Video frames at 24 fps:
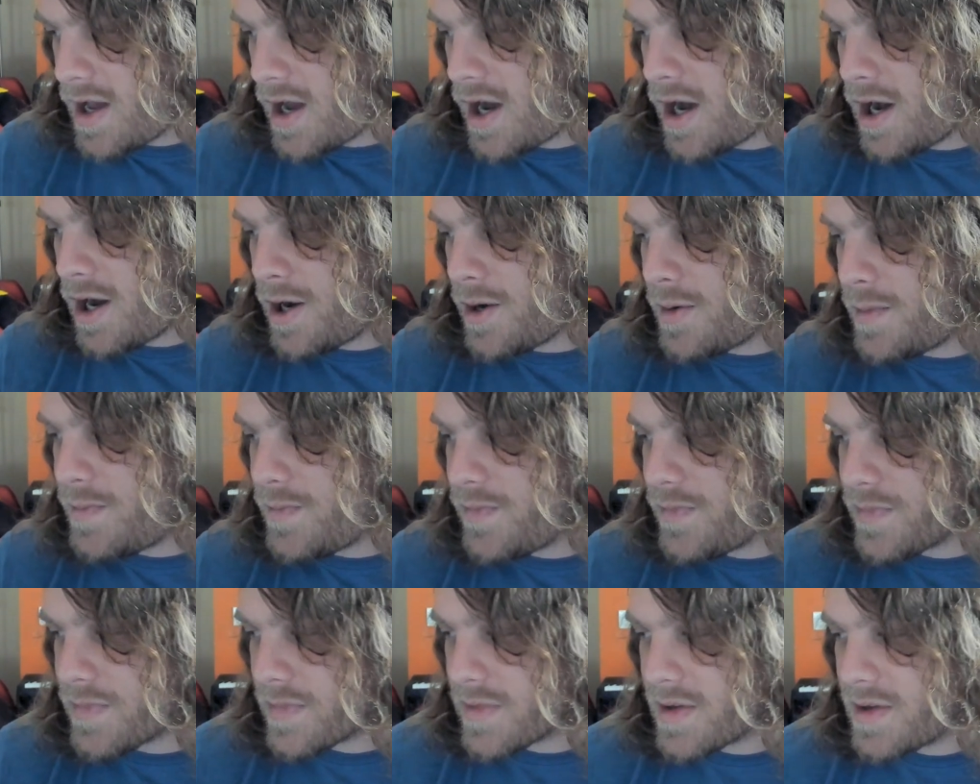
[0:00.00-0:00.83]
Um,
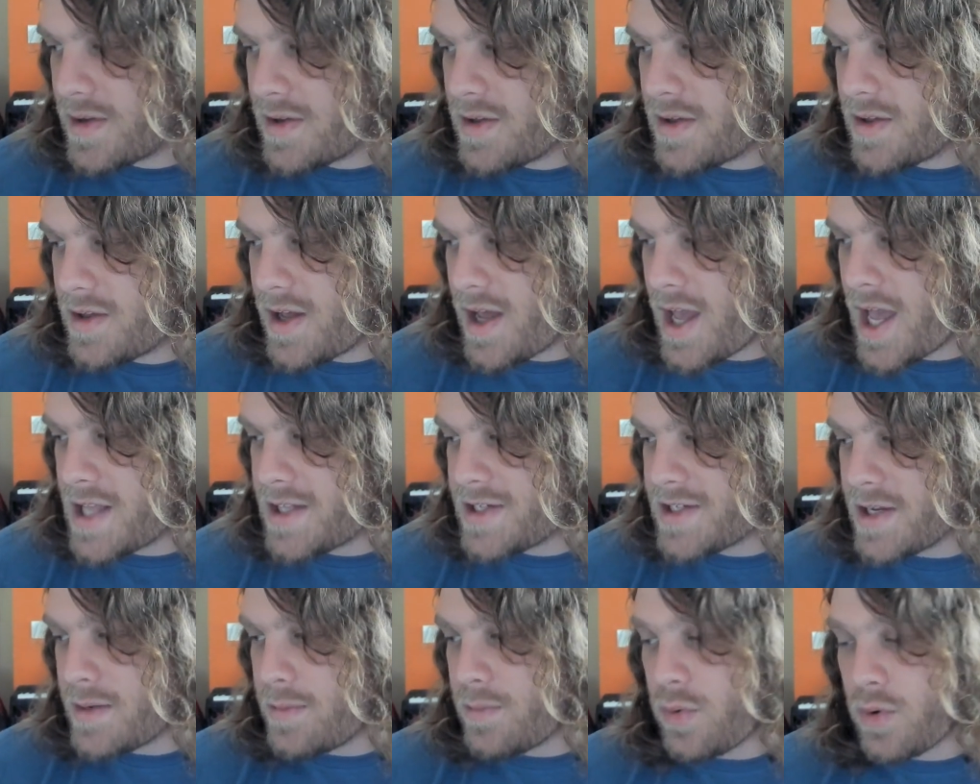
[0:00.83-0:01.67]
at
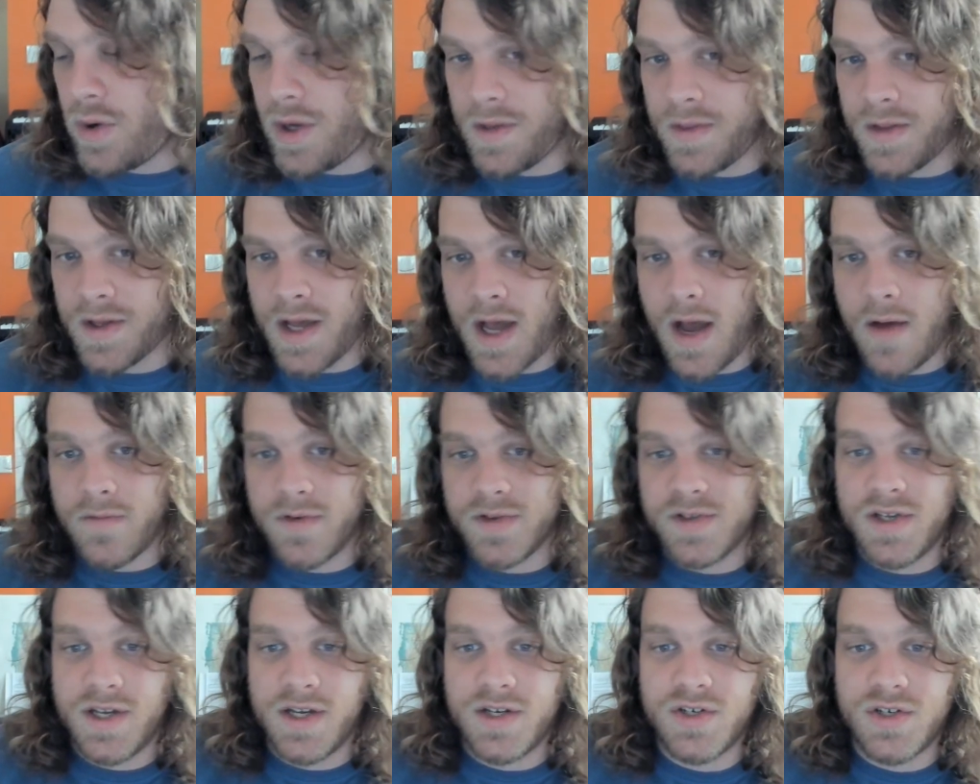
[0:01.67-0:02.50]
some point in the
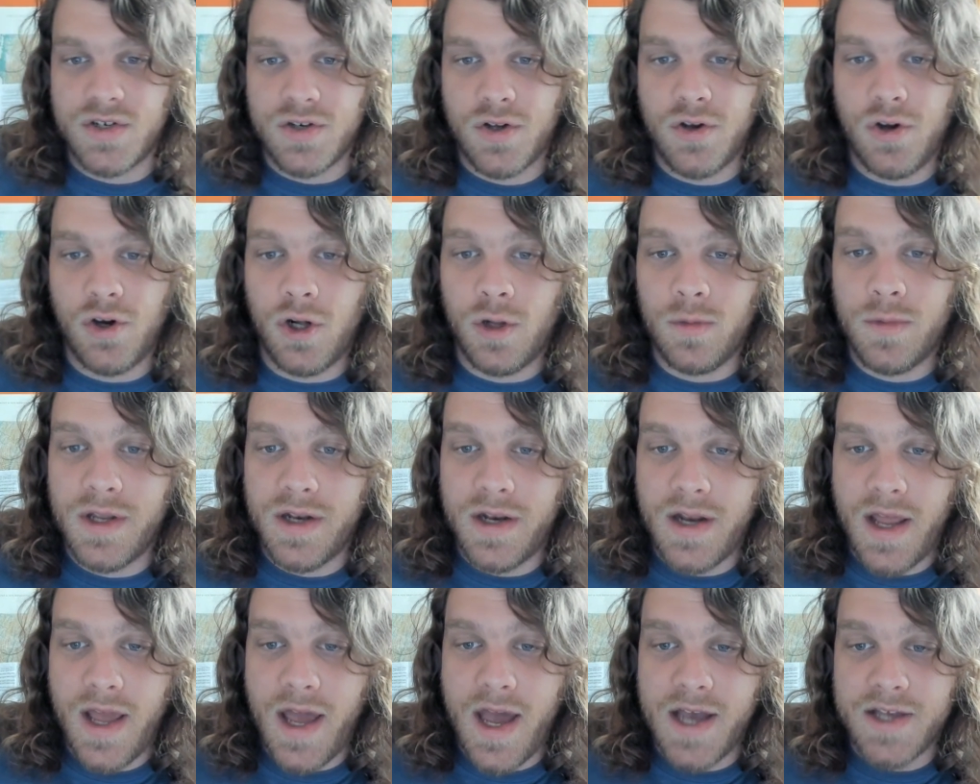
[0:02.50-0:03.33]
conversation,
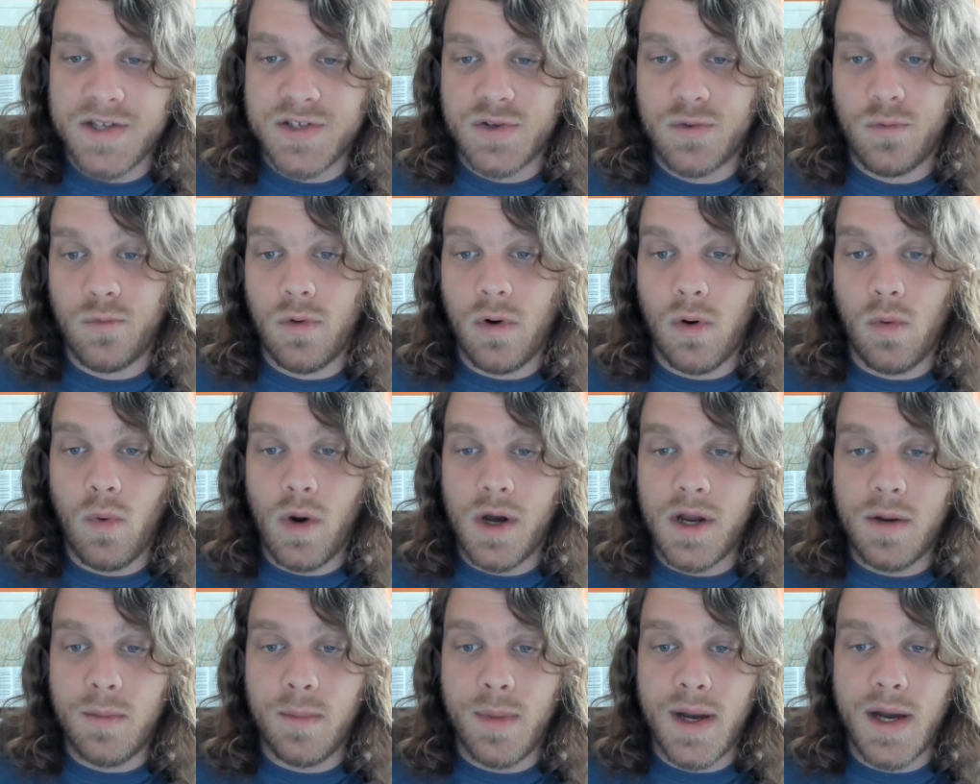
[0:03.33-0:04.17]
Coleman asks, well,
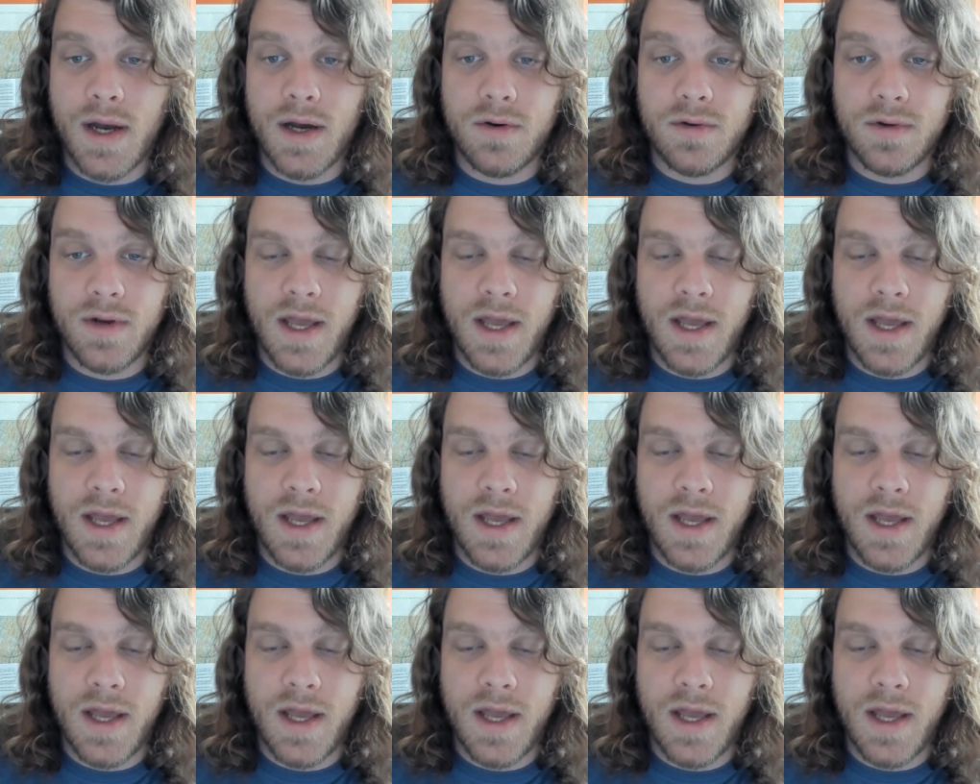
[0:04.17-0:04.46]
what about,